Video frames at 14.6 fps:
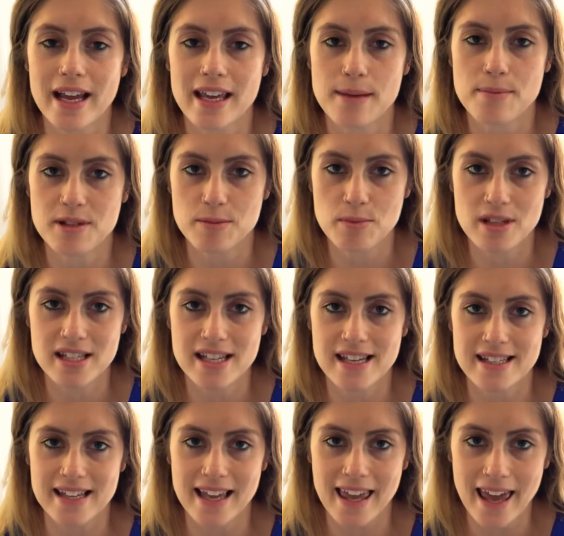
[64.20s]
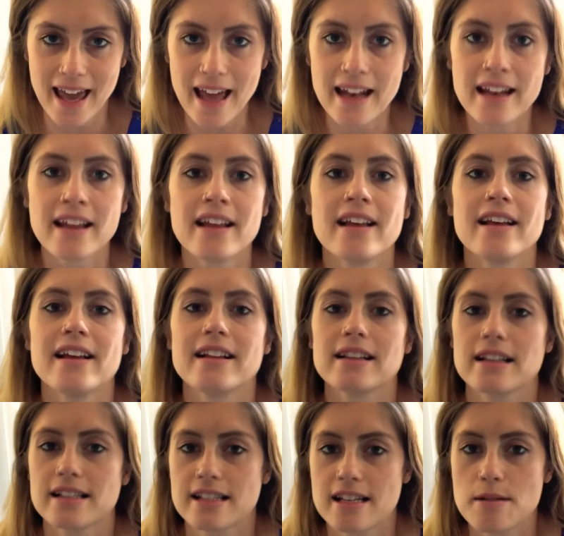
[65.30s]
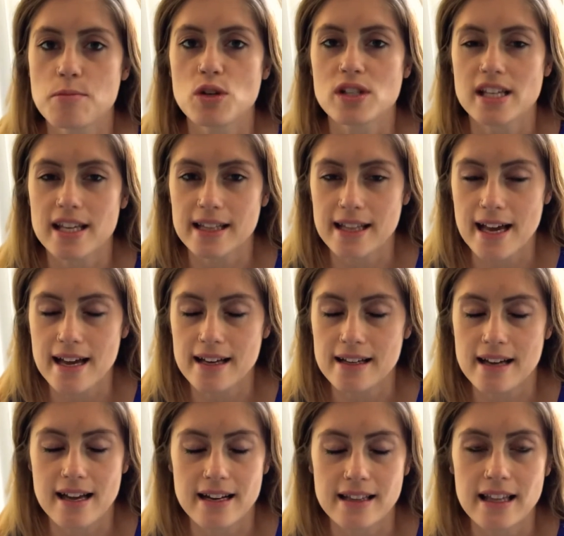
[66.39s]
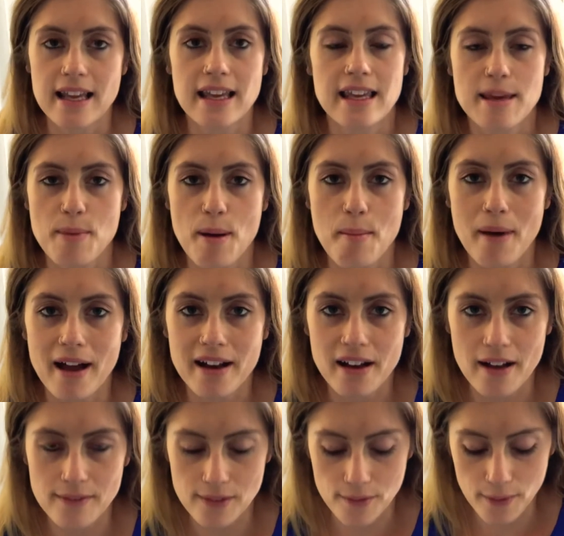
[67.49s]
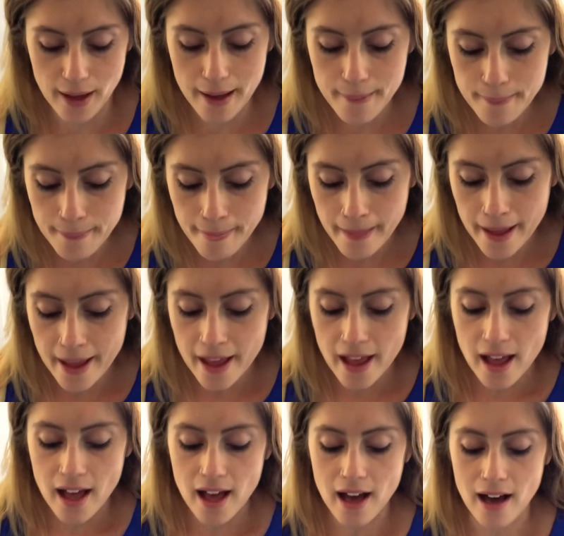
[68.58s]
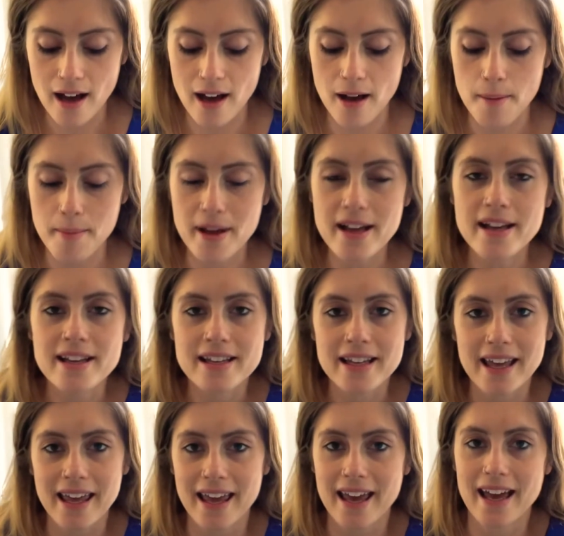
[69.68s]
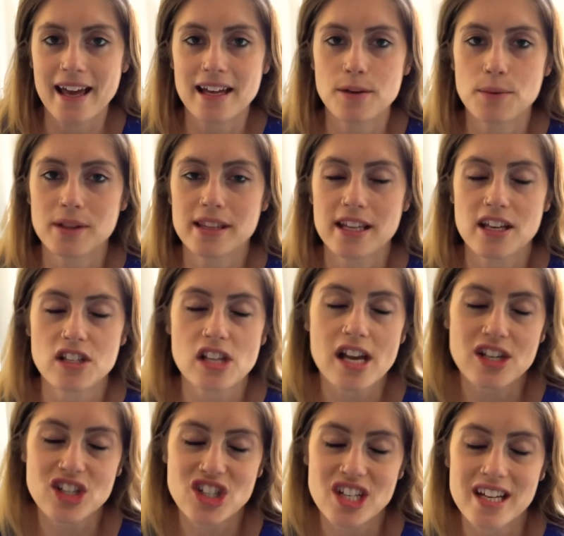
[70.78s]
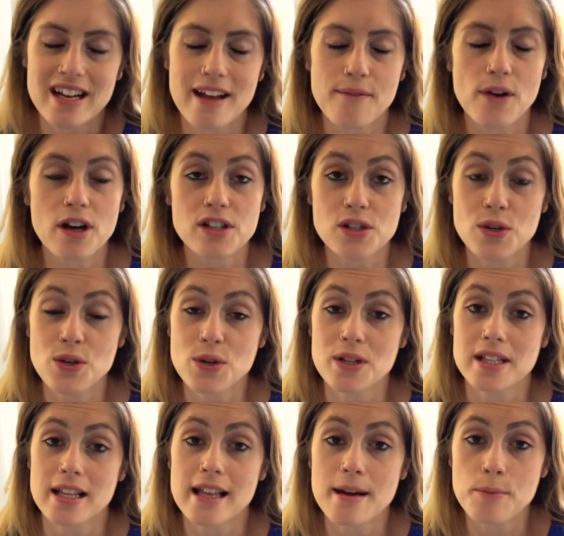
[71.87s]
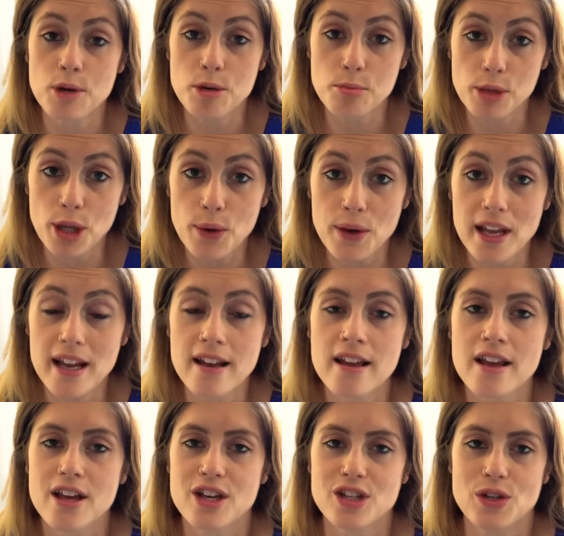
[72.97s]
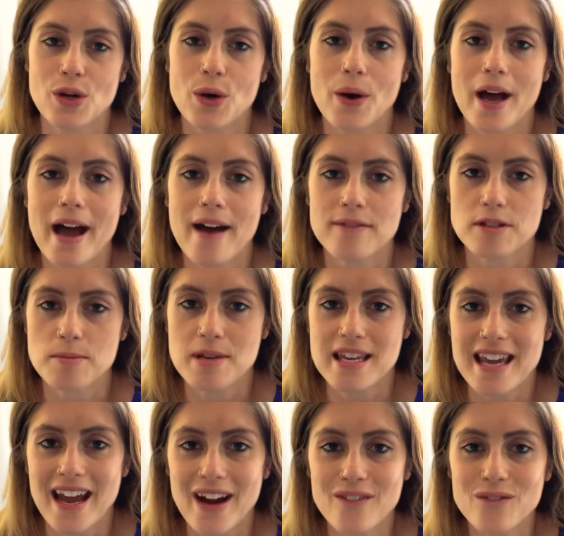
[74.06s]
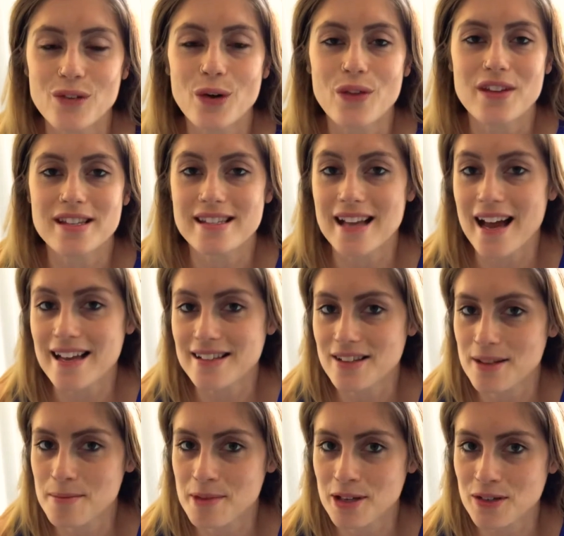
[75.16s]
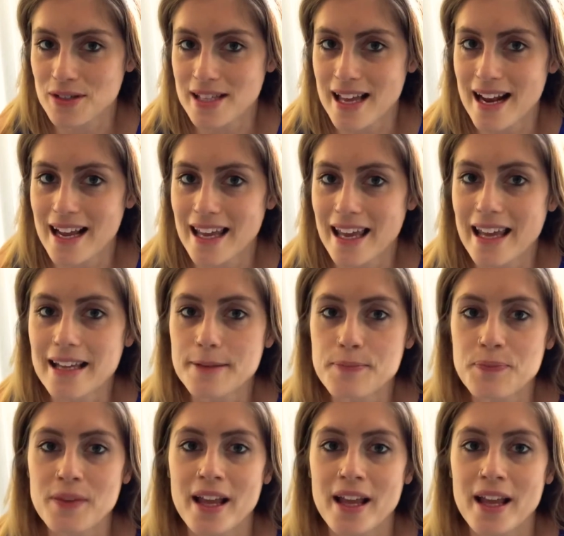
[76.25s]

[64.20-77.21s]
and keep as busy as I can, listen to music, that kind of thing, keep my mind off of it. And with the exhaustion, I've also noticed a lot more bloating, so I have to be careful the size of the meals that I eat.